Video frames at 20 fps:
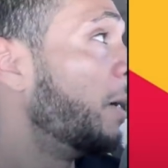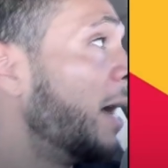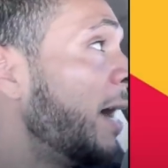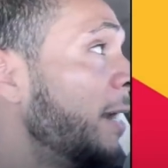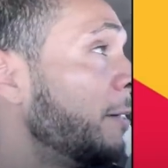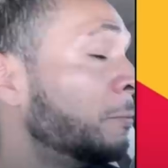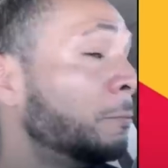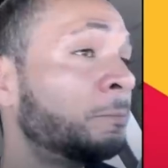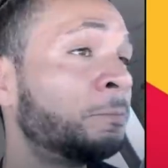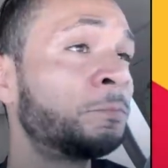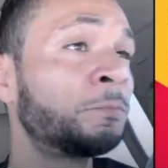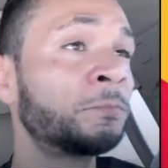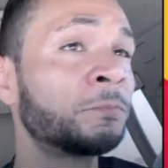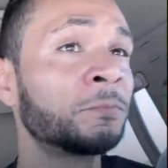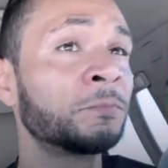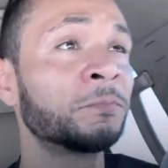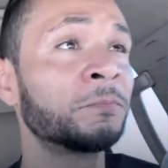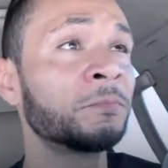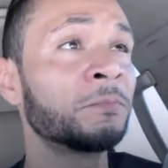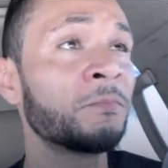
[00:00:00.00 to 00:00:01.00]
But
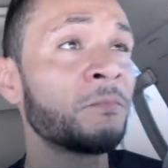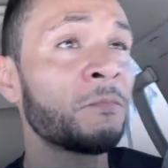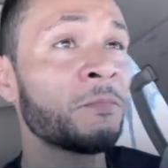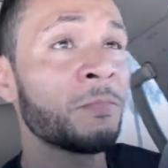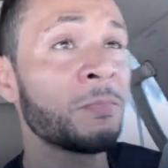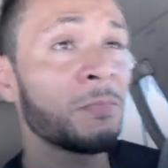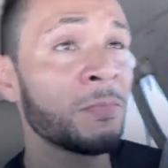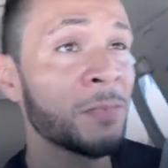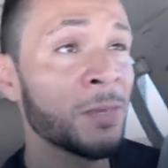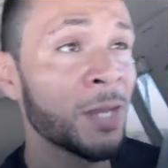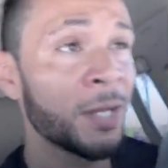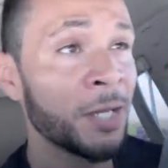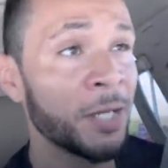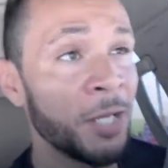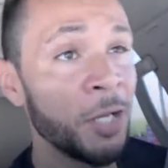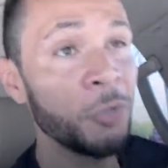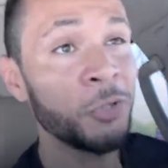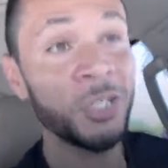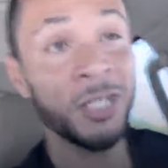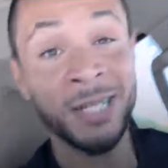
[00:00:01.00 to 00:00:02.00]

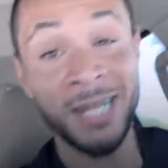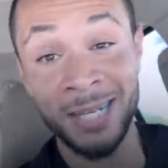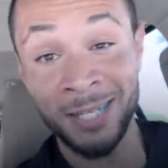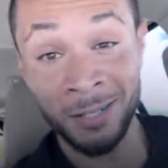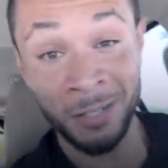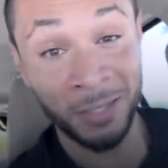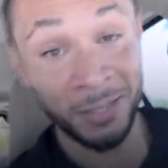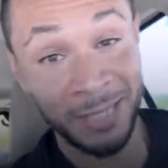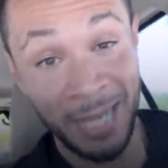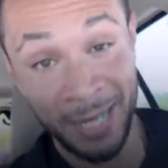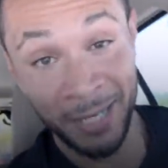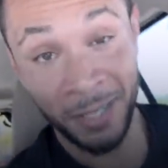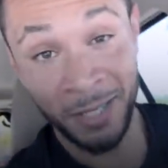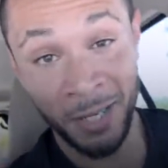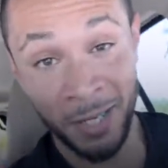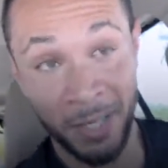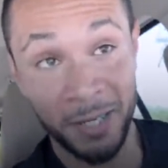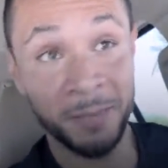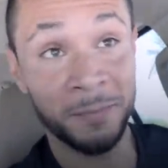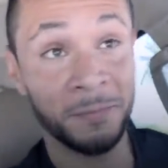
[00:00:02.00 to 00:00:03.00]
Houston doesn't look that
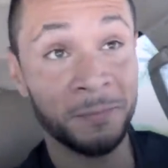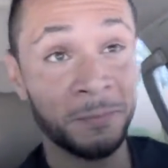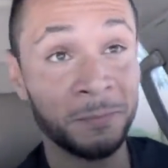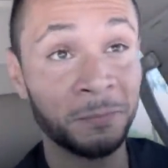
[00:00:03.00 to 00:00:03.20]
good.